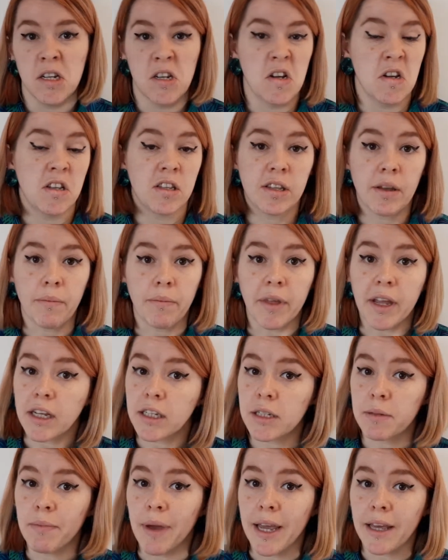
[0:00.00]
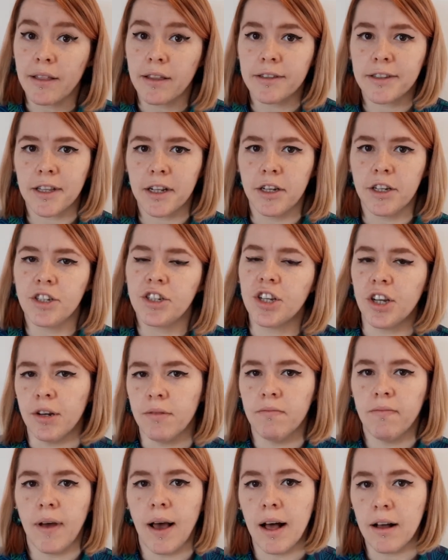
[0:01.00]
something to make the
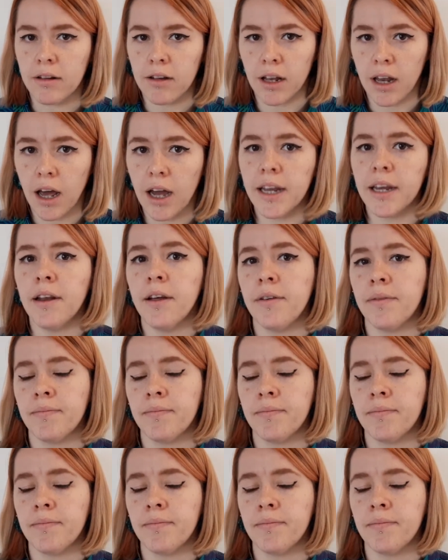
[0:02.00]
solution alkaline.